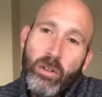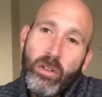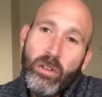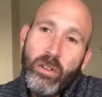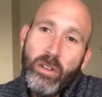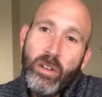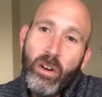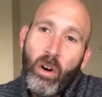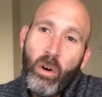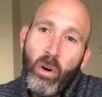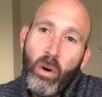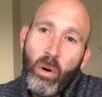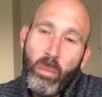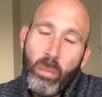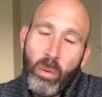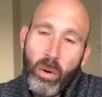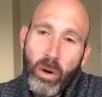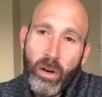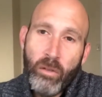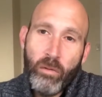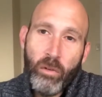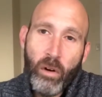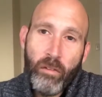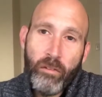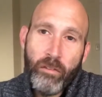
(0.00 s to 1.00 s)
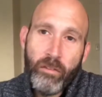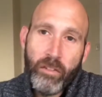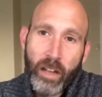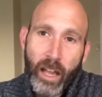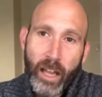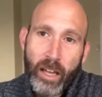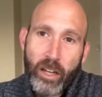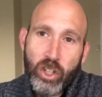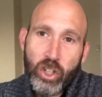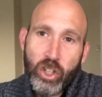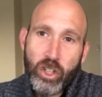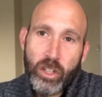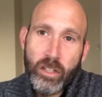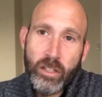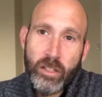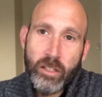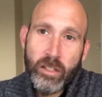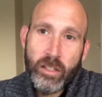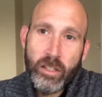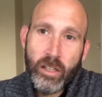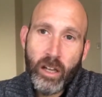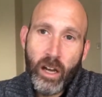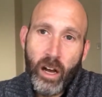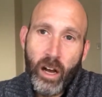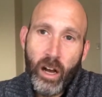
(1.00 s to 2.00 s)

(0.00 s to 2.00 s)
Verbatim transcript: the whole point of reflections